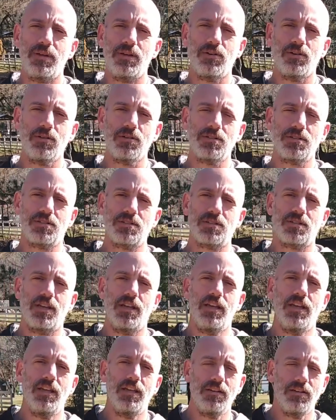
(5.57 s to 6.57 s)
beetles
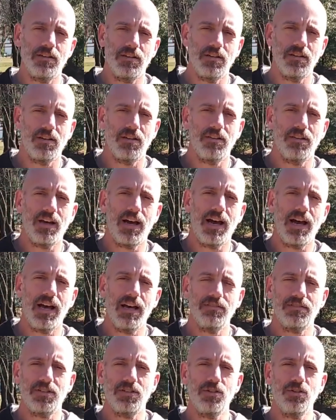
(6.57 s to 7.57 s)
in the
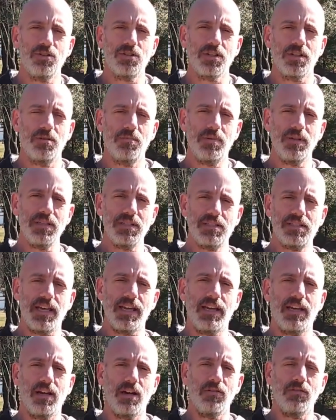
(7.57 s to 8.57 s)
hives, and usually the bees
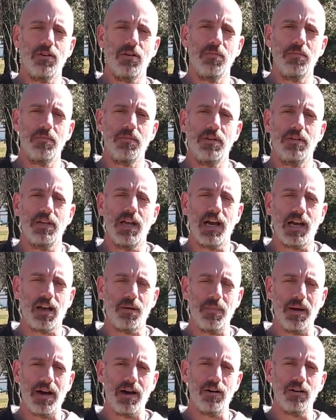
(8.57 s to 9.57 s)
take care of them, knock
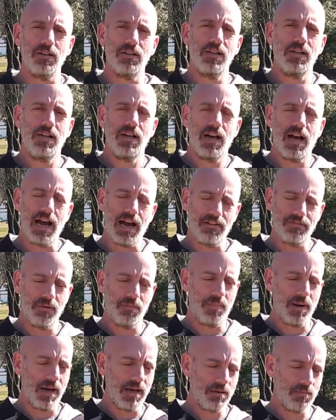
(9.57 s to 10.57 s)
them out. I have the
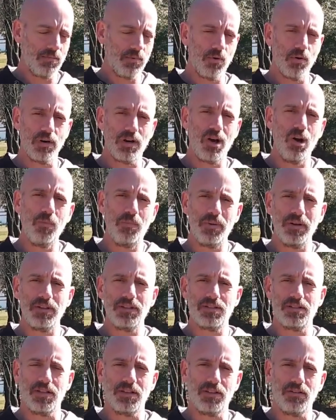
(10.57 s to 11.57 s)
bottom board open
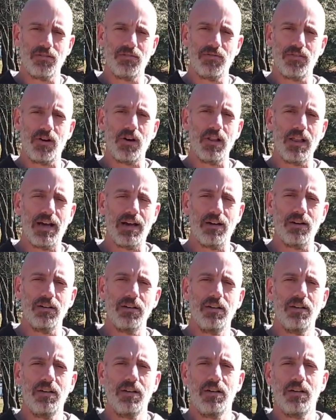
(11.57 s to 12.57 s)
so they'll fall out.
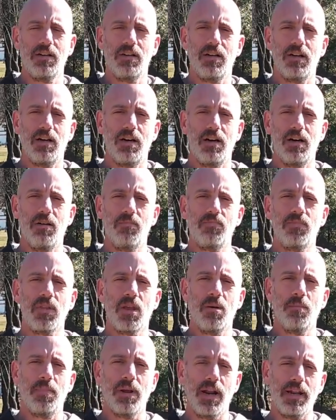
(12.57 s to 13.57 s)

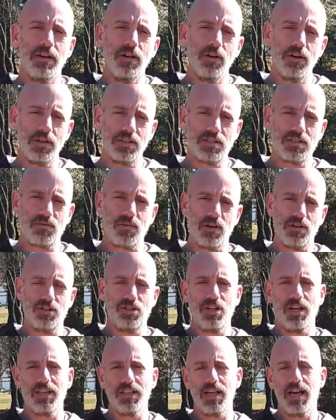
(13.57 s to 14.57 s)
But I noticed when I was
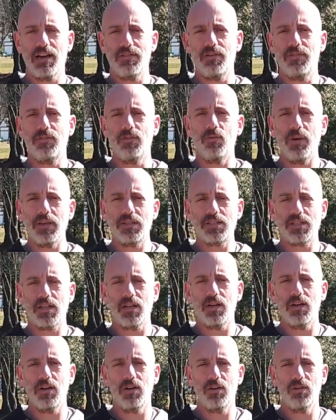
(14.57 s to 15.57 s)
checking the hive a few weeks
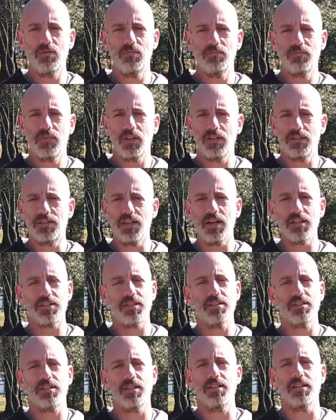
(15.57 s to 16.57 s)
ago,
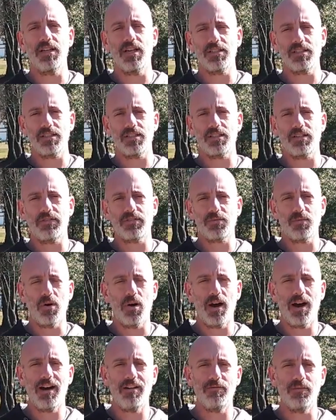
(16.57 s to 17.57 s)
dozens and dozens of
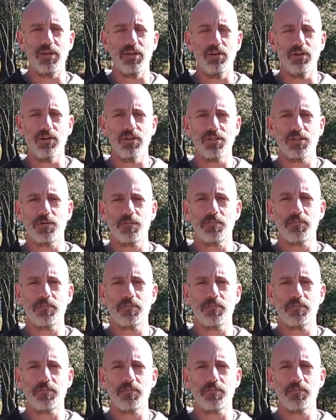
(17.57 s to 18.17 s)
small hive beetles,